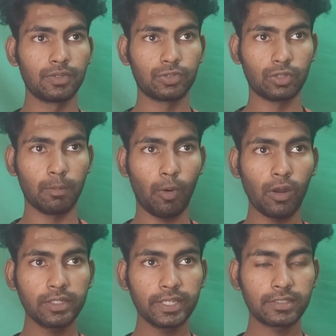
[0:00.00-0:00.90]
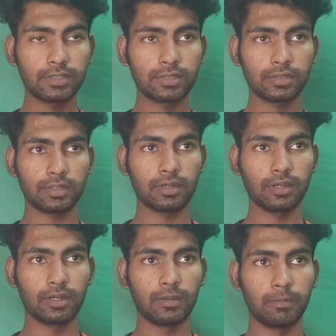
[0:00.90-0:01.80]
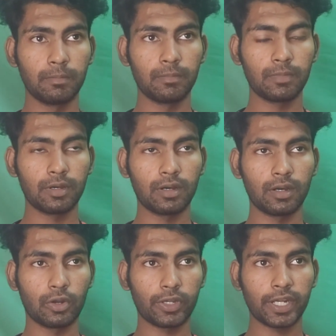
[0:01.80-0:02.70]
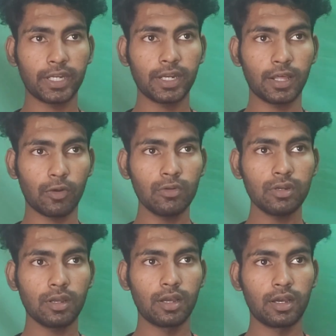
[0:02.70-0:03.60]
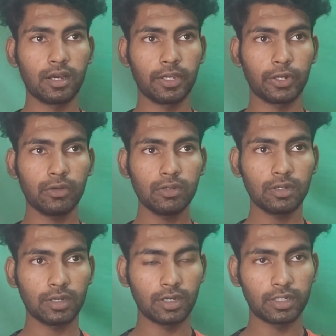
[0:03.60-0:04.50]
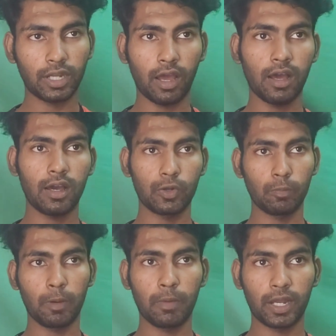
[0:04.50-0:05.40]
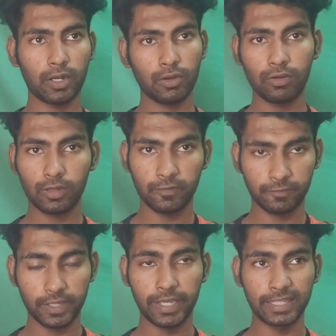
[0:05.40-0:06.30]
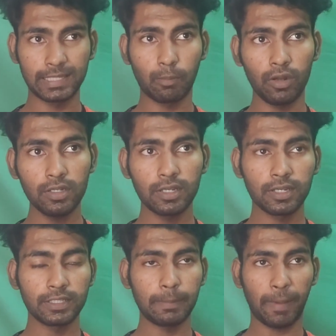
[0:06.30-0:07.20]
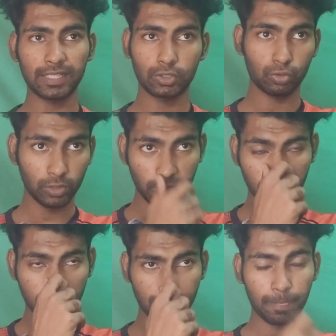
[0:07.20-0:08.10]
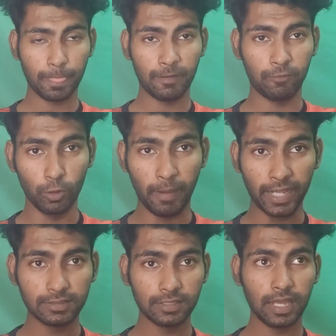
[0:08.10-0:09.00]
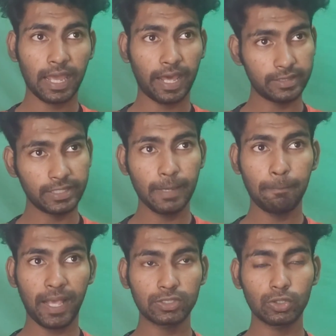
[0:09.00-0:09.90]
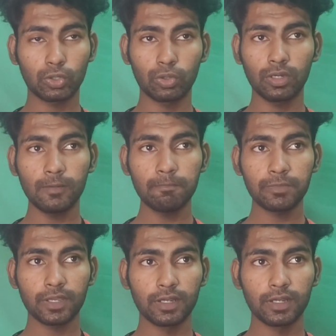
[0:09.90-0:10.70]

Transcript: so the ball gets rotated around. Ta, Rupo if they get the ball, they pass it to the fullbacks, and they pass it to the